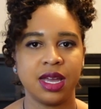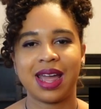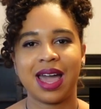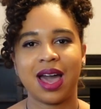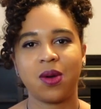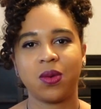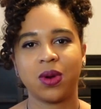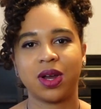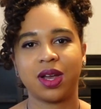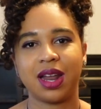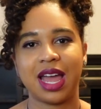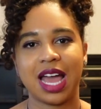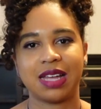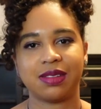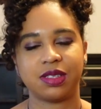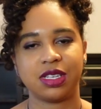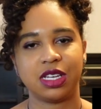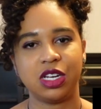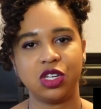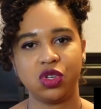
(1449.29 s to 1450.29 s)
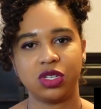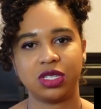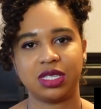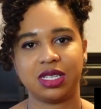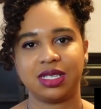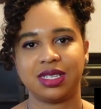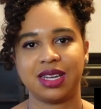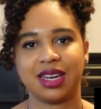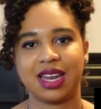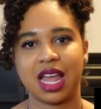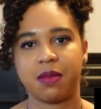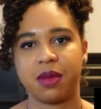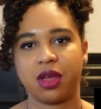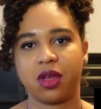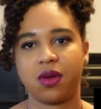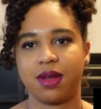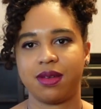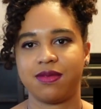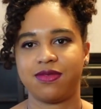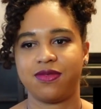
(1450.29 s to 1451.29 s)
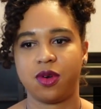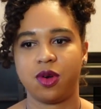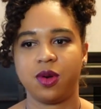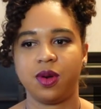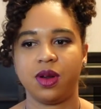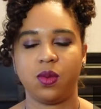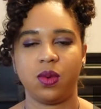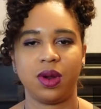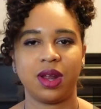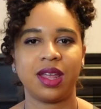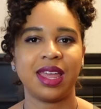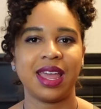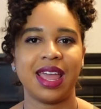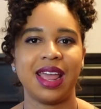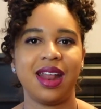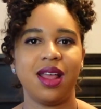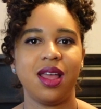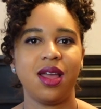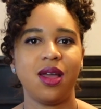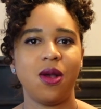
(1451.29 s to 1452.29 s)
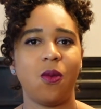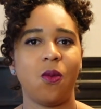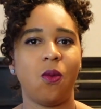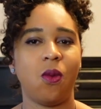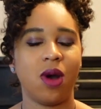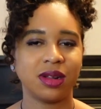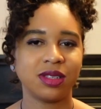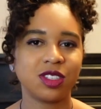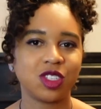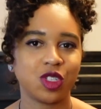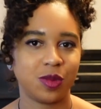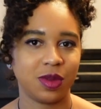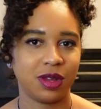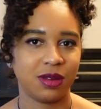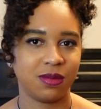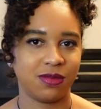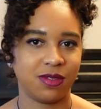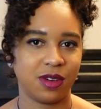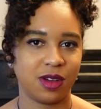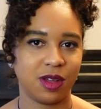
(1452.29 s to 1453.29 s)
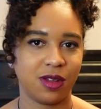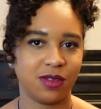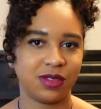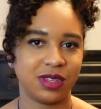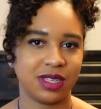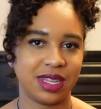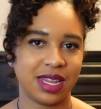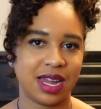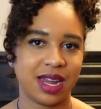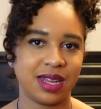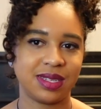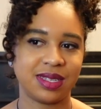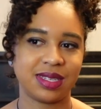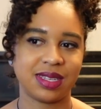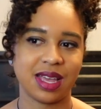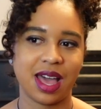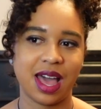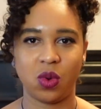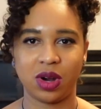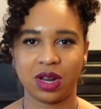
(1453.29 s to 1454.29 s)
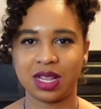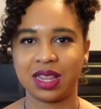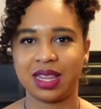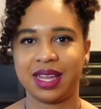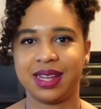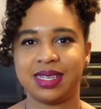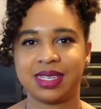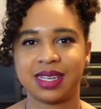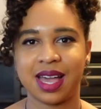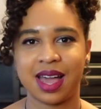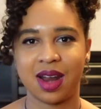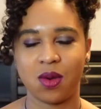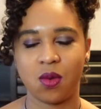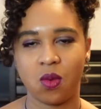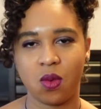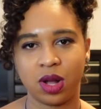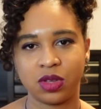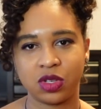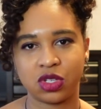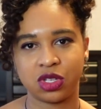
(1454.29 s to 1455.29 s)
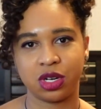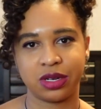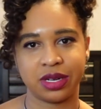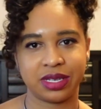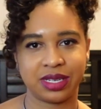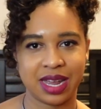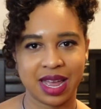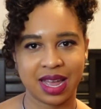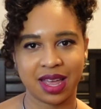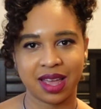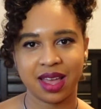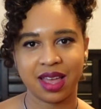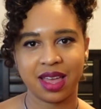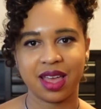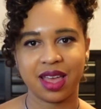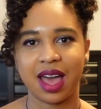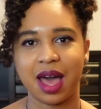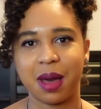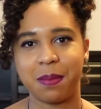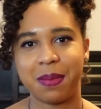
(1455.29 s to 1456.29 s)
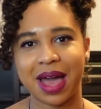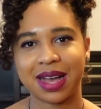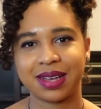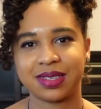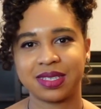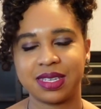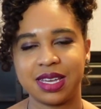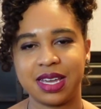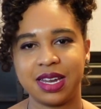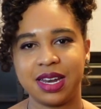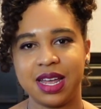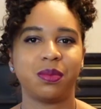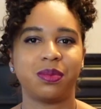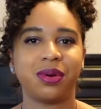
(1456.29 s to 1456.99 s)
Now we're going to have this interesting dynamic going forward where Kate wants to be involved in this, where Clint kind of wants her to take a backseat.